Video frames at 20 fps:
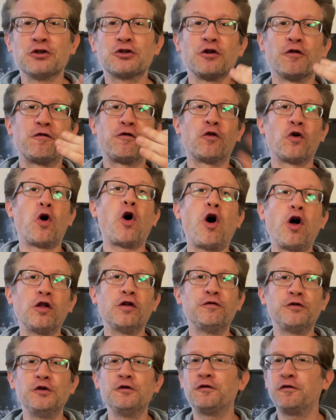for all
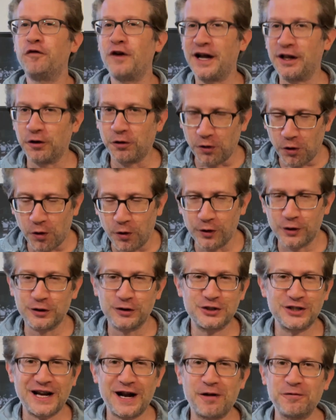of you fellow
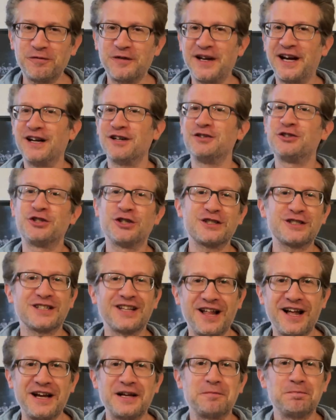hoarders out there, just
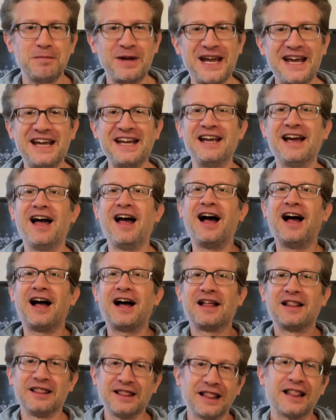like me,
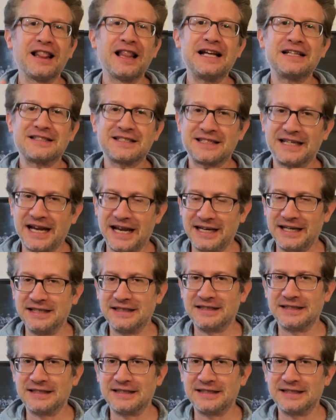let's get into